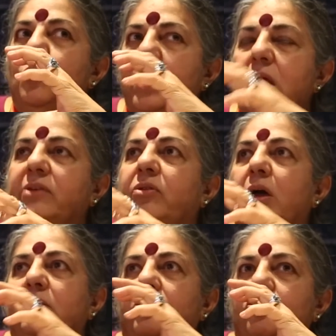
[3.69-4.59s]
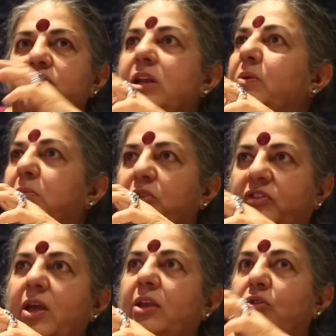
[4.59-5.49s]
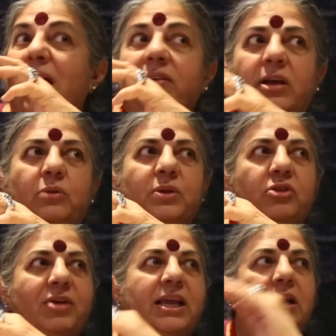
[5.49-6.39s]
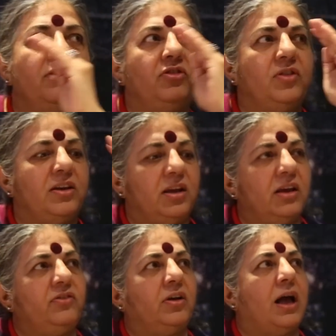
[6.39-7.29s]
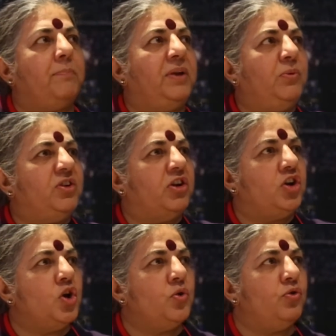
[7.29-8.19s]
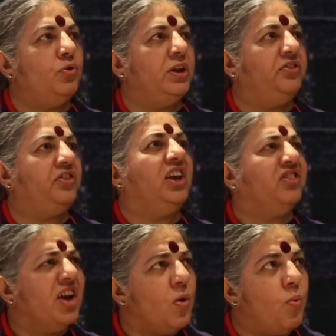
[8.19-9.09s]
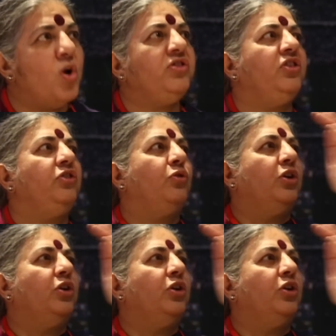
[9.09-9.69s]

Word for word: when I started to deal with Monsanto, I dealt with the recognition that here's a company which had no role in seeds, wanting to